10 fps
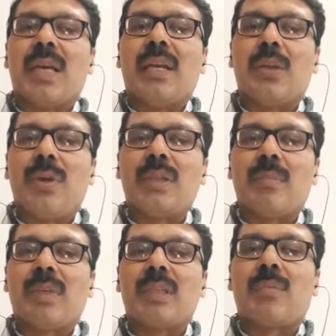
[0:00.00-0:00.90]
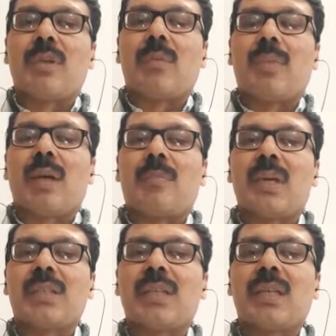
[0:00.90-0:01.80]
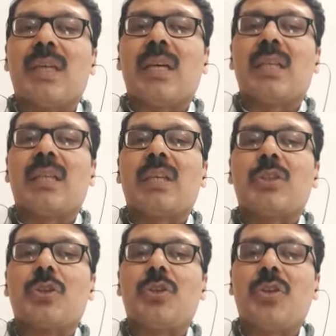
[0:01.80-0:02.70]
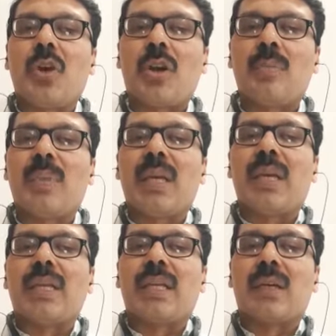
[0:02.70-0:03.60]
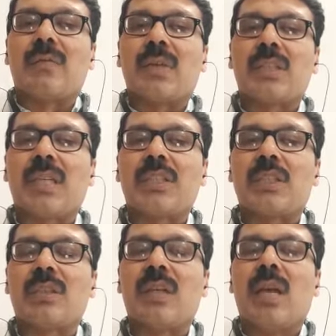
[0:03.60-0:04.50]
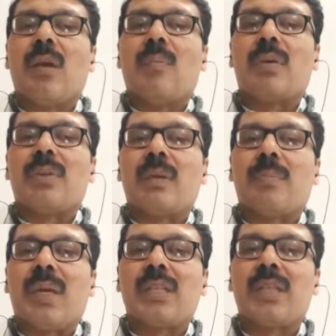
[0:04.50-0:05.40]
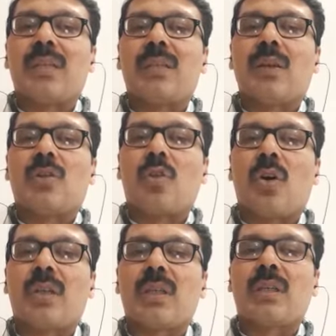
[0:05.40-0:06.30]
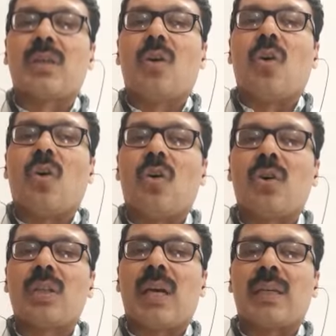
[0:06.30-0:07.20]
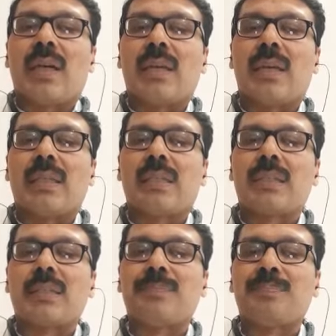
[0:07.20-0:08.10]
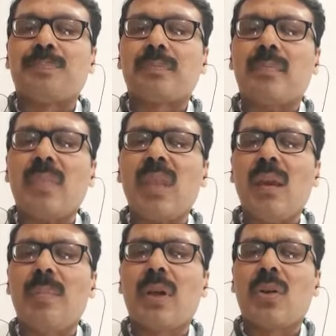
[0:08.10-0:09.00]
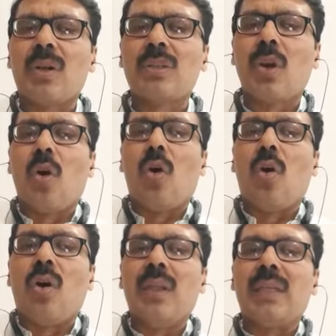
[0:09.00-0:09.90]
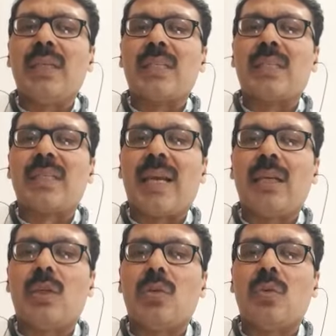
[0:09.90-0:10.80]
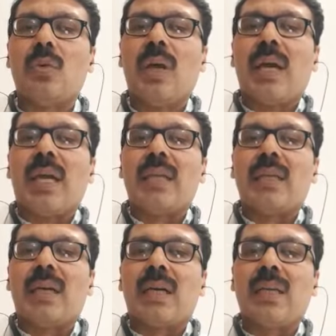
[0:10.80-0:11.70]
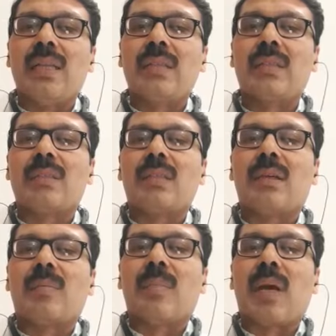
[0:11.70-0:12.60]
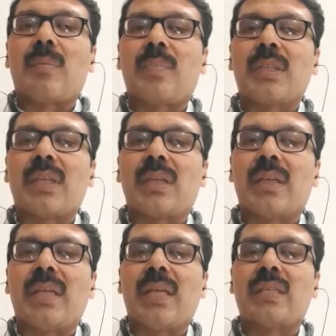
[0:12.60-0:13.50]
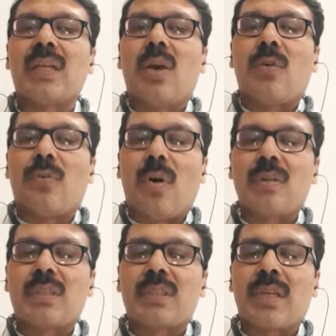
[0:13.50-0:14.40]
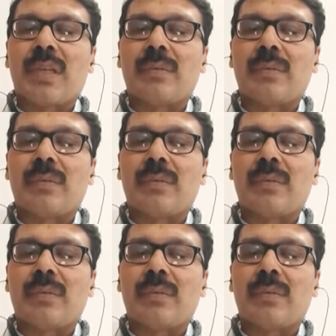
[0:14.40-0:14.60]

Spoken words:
During the measurement of blood pressure, there should not be any conversation between the patient, doctor, or the attendants, because all these tend to increase the blood pressure readings falsely.